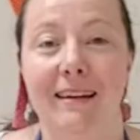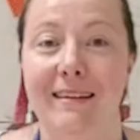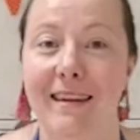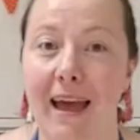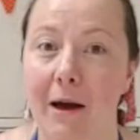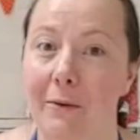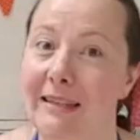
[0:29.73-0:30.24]

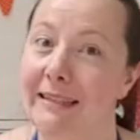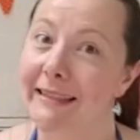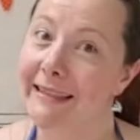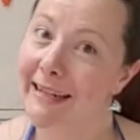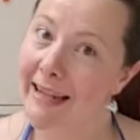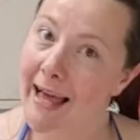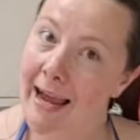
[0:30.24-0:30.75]
Now, it's
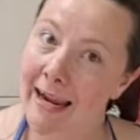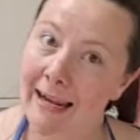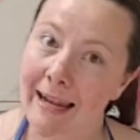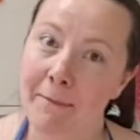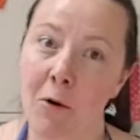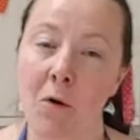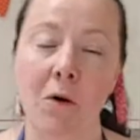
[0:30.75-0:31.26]

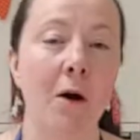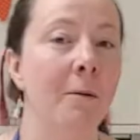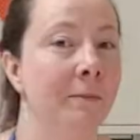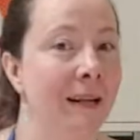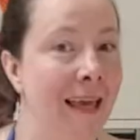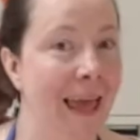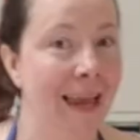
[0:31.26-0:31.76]
slightly more
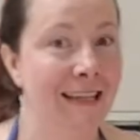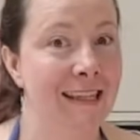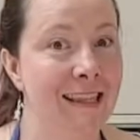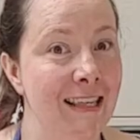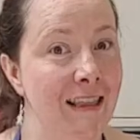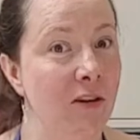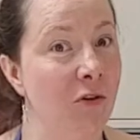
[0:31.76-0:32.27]

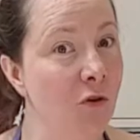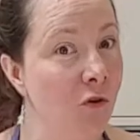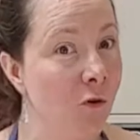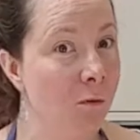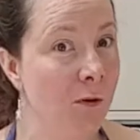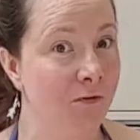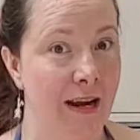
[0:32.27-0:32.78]
complicated than the
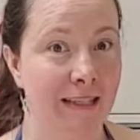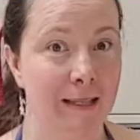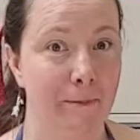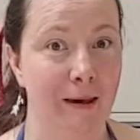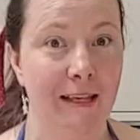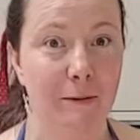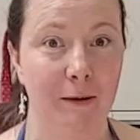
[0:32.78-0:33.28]
normal
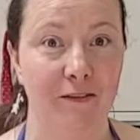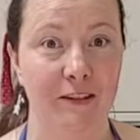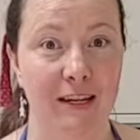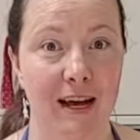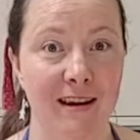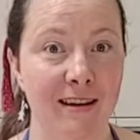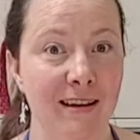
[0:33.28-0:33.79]
recipes we've
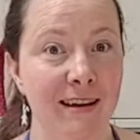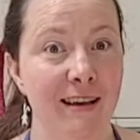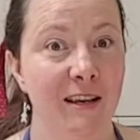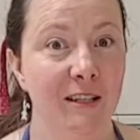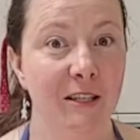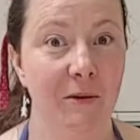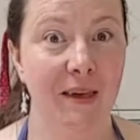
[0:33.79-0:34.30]
done,
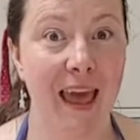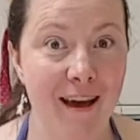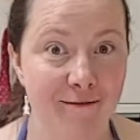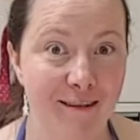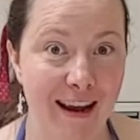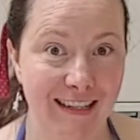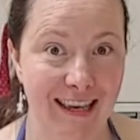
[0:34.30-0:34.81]
so
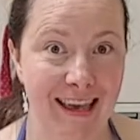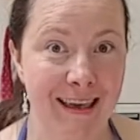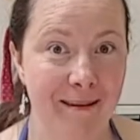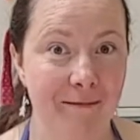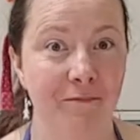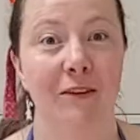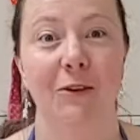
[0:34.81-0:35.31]
get
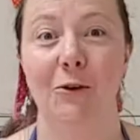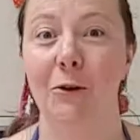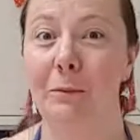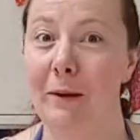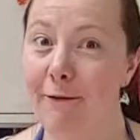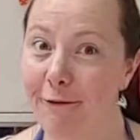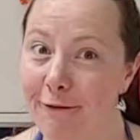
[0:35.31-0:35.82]
ready,
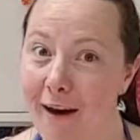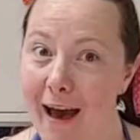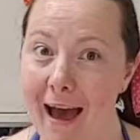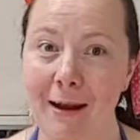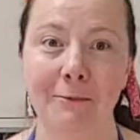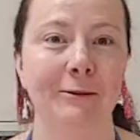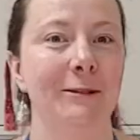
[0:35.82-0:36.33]
you'll be
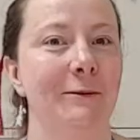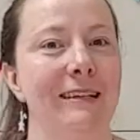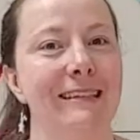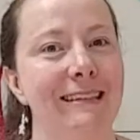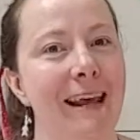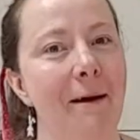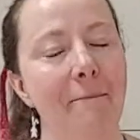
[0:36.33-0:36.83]
fine. We'll do
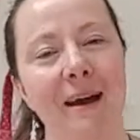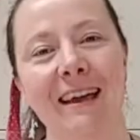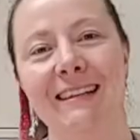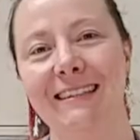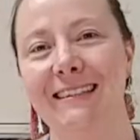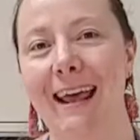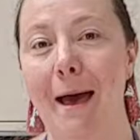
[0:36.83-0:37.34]
it step by
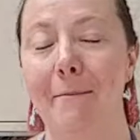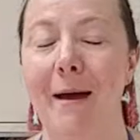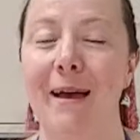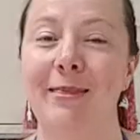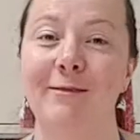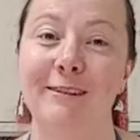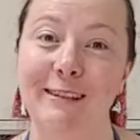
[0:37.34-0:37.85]
step
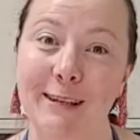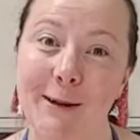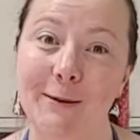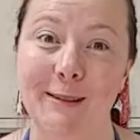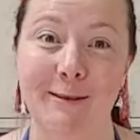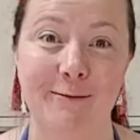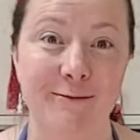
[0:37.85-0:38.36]
and the
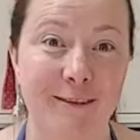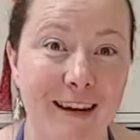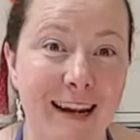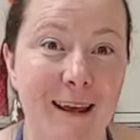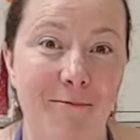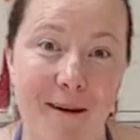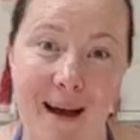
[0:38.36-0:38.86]
results are
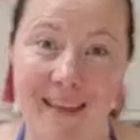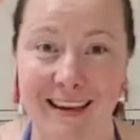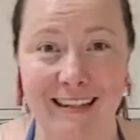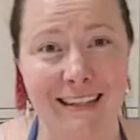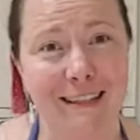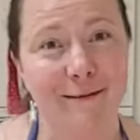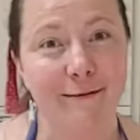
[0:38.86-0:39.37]
really worth
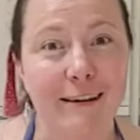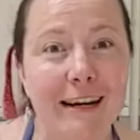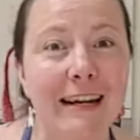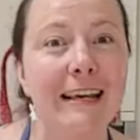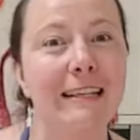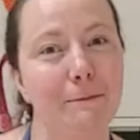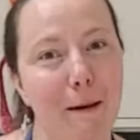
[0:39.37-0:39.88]
it. It's a
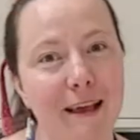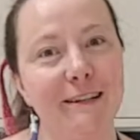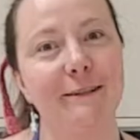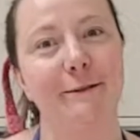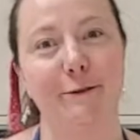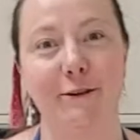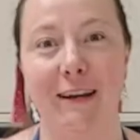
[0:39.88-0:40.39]
really
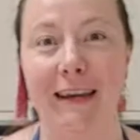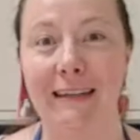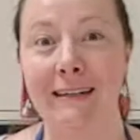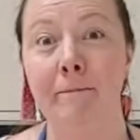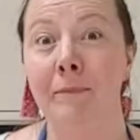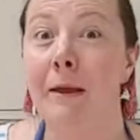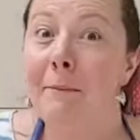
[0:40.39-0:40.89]
special
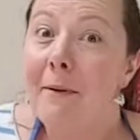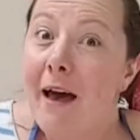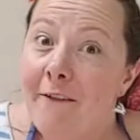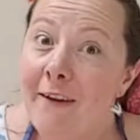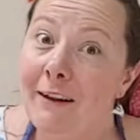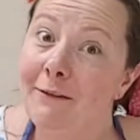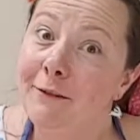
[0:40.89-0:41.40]
treat,
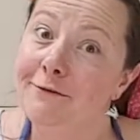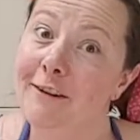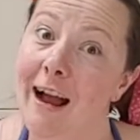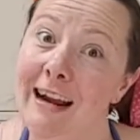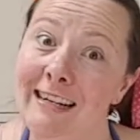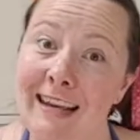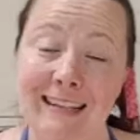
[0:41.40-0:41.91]
perfect for
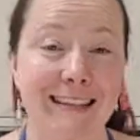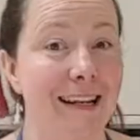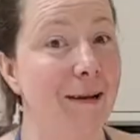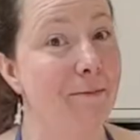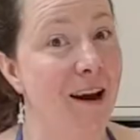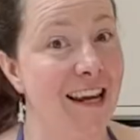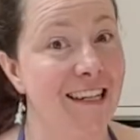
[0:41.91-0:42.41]
Friday
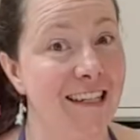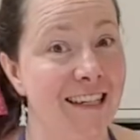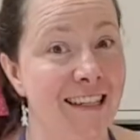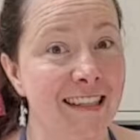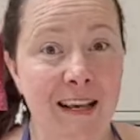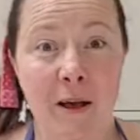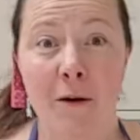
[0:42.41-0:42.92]

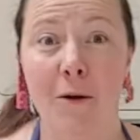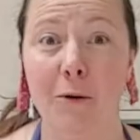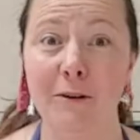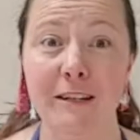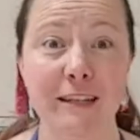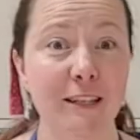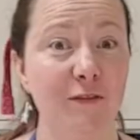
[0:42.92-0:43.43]
celebrations
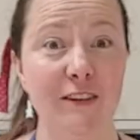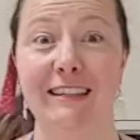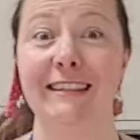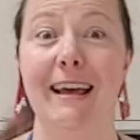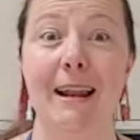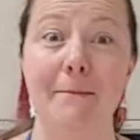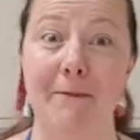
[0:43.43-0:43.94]
or just for
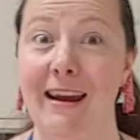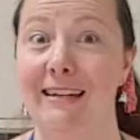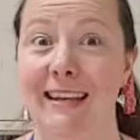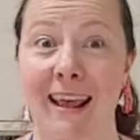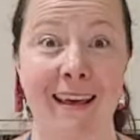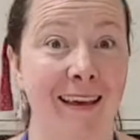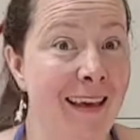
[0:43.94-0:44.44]

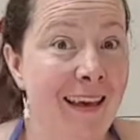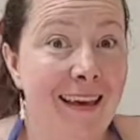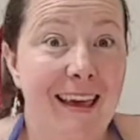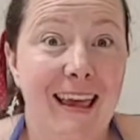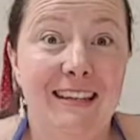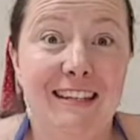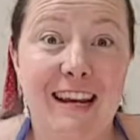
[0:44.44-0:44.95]
celebrating
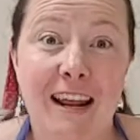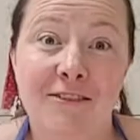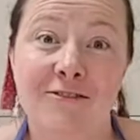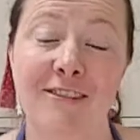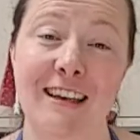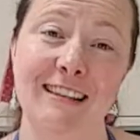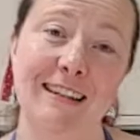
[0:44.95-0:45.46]
in
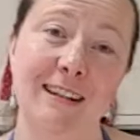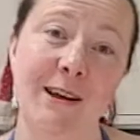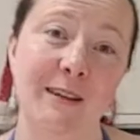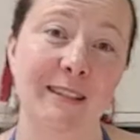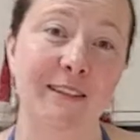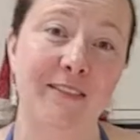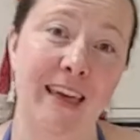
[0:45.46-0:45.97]
general. There's
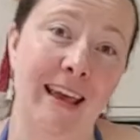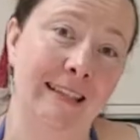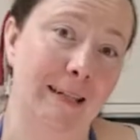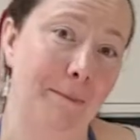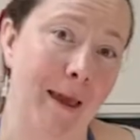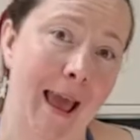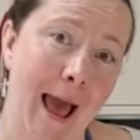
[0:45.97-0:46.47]
lots of things
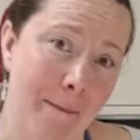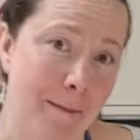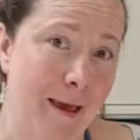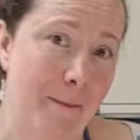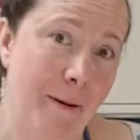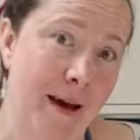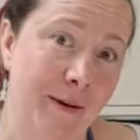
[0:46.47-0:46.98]
to be
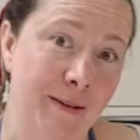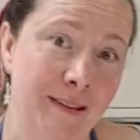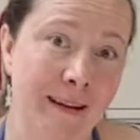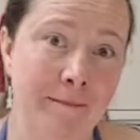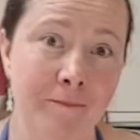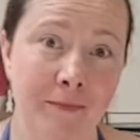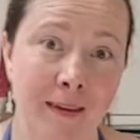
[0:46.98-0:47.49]
happy about
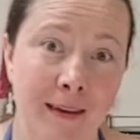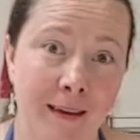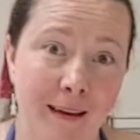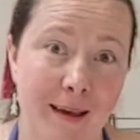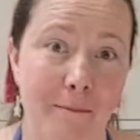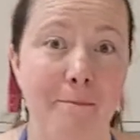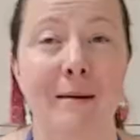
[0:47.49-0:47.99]

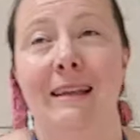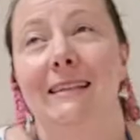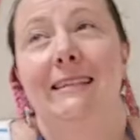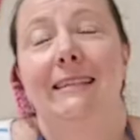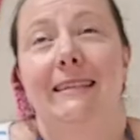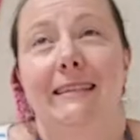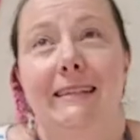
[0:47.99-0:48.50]

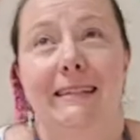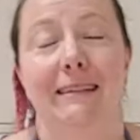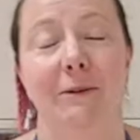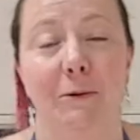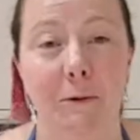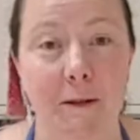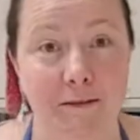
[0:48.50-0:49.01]
amidst
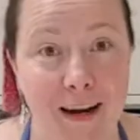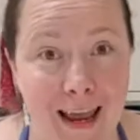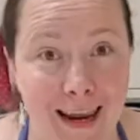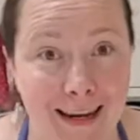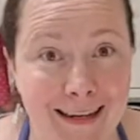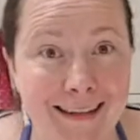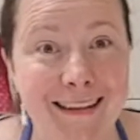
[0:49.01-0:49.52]
all the
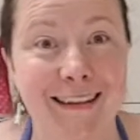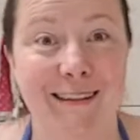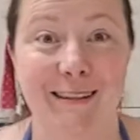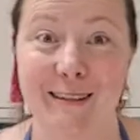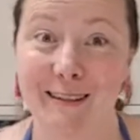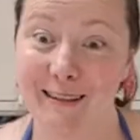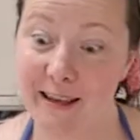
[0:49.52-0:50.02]
rain.
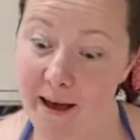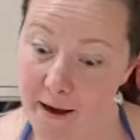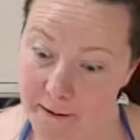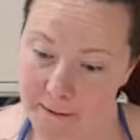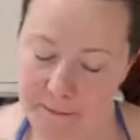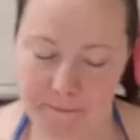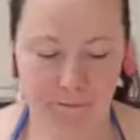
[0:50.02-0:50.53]

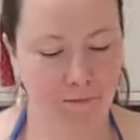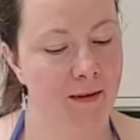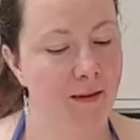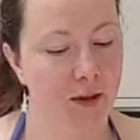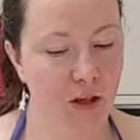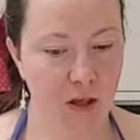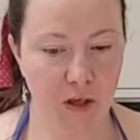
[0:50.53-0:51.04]
So
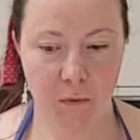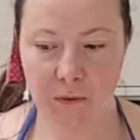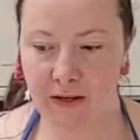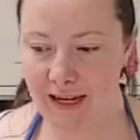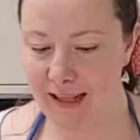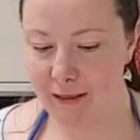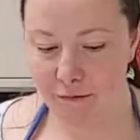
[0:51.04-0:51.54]
you
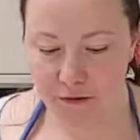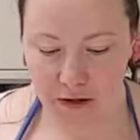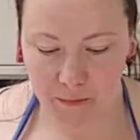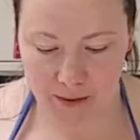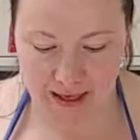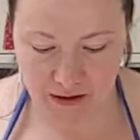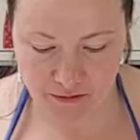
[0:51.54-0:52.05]
will need the
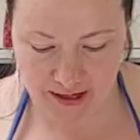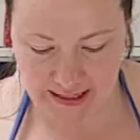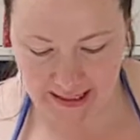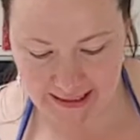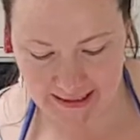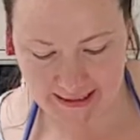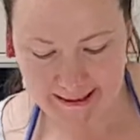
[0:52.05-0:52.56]
following
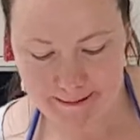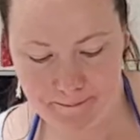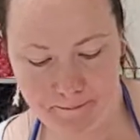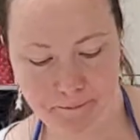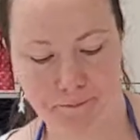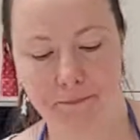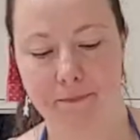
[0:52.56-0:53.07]
ingredients.
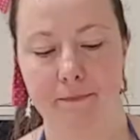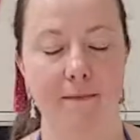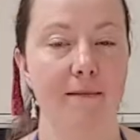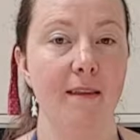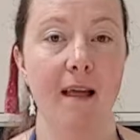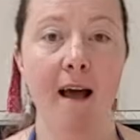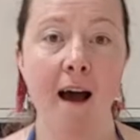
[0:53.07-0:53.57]

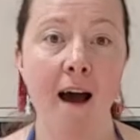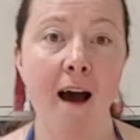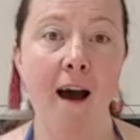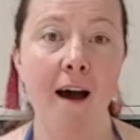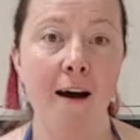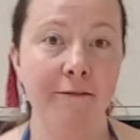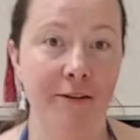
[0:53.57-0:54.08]

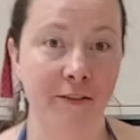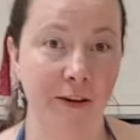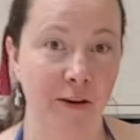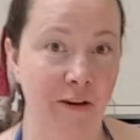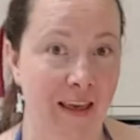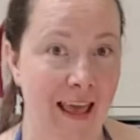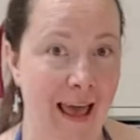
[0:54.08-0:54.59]
Half of a
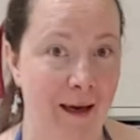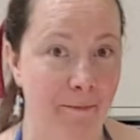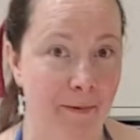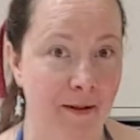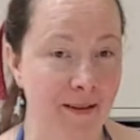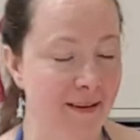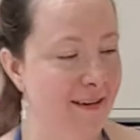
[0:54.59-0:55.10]
cooking
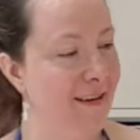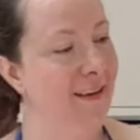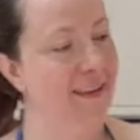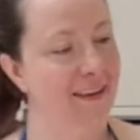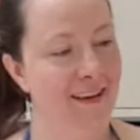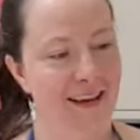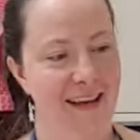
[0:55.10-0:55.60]
apple.
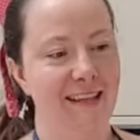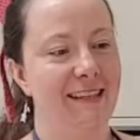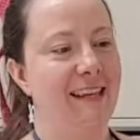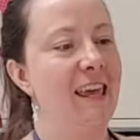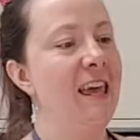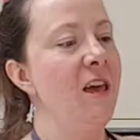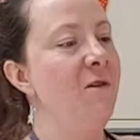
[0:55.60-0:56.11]

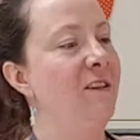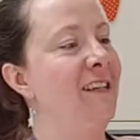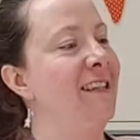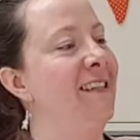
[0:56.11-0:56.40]
It's huge,